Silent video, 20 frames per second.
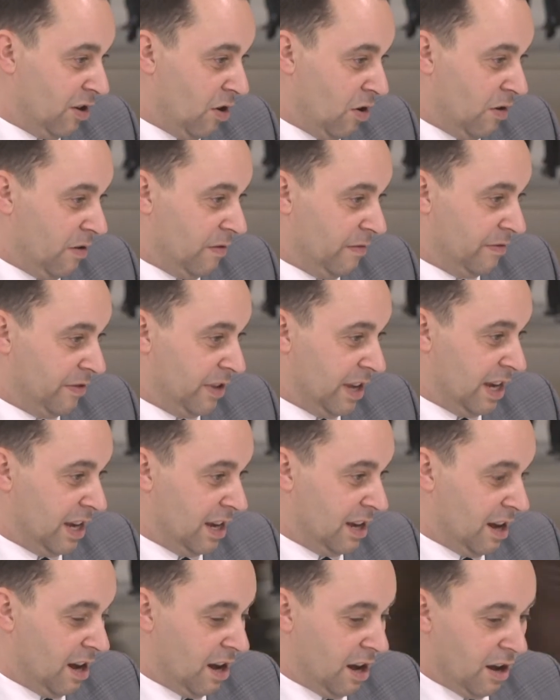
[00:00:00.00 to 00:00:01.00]
of
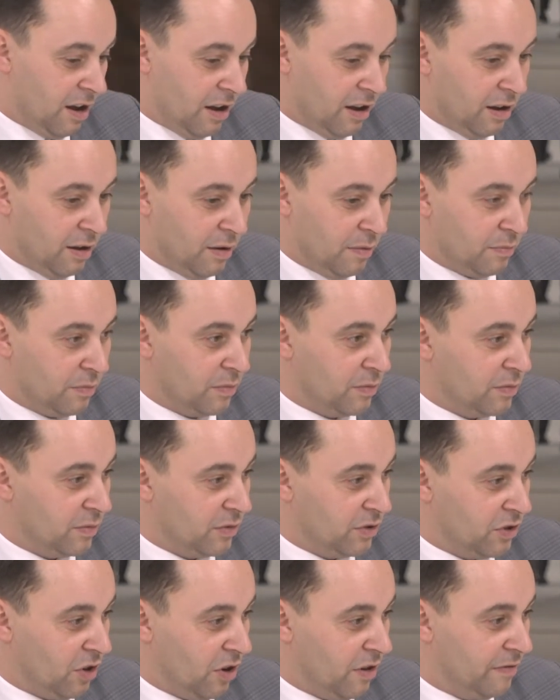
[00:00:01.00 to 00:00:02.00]
the
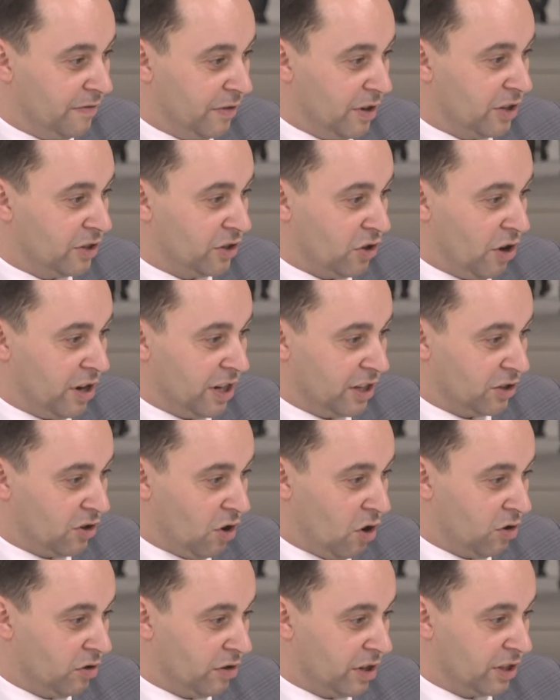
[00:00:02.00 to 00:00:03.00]
First Zionist
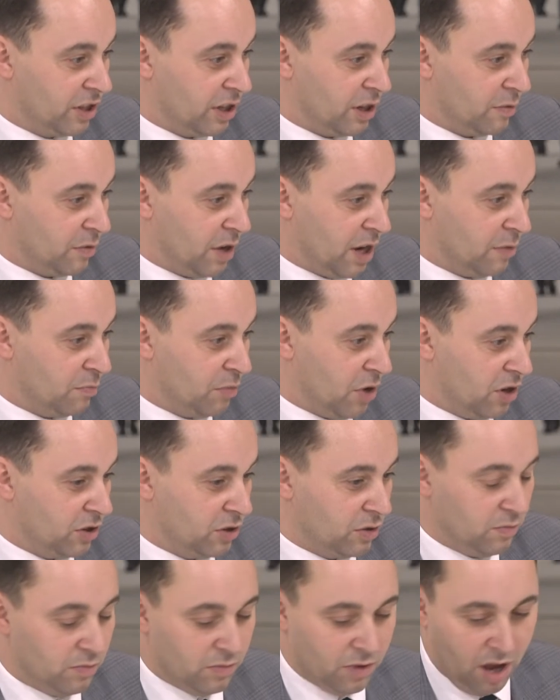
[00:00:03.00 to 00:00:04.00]
Congress in
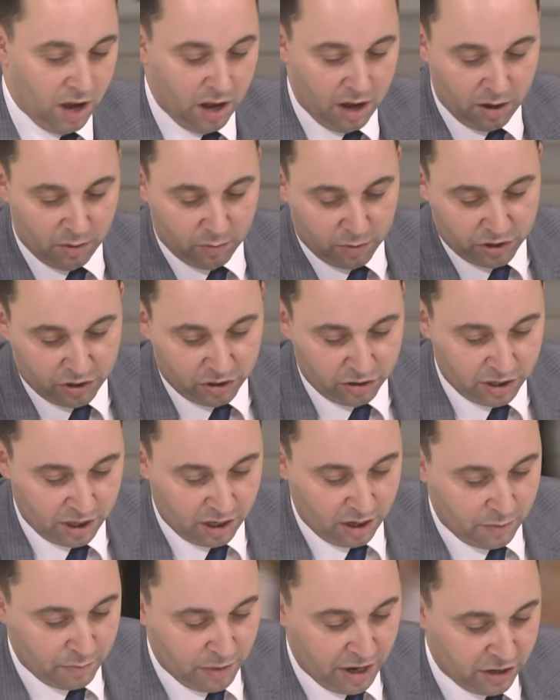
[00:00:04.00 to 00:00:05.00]
Basel, which you
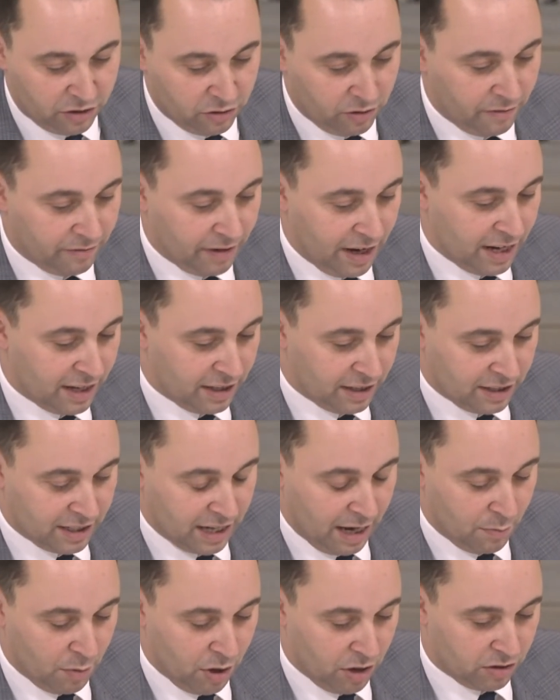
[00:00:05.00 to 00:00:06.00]
did a major event in the
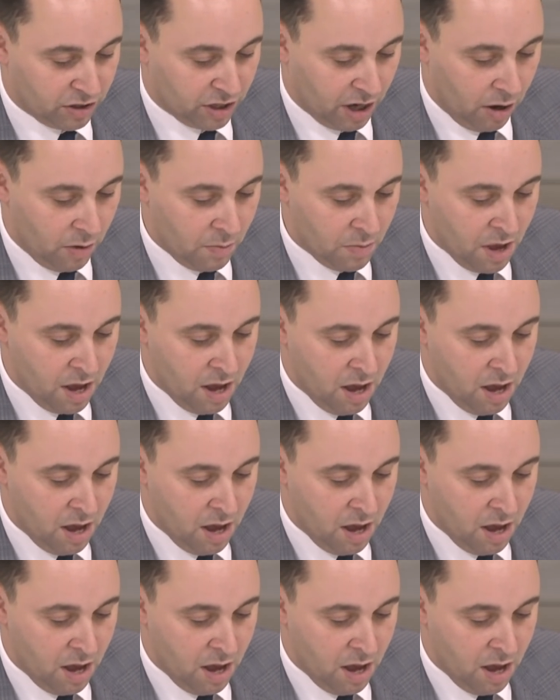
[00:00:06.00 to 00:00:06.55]
same hotel.